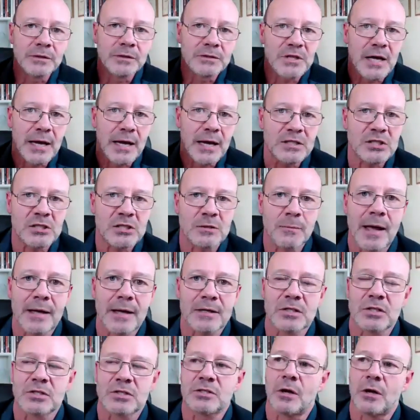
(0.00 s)
take some
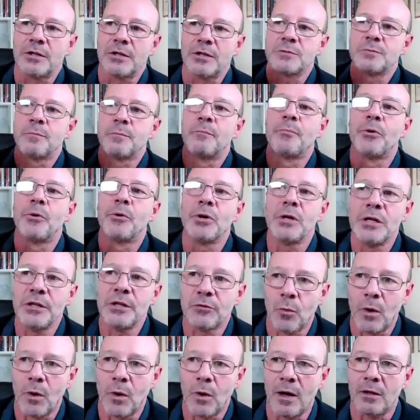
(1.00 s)
exercise,
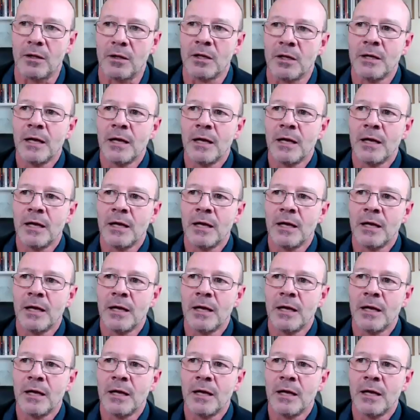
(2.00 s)
breathe well,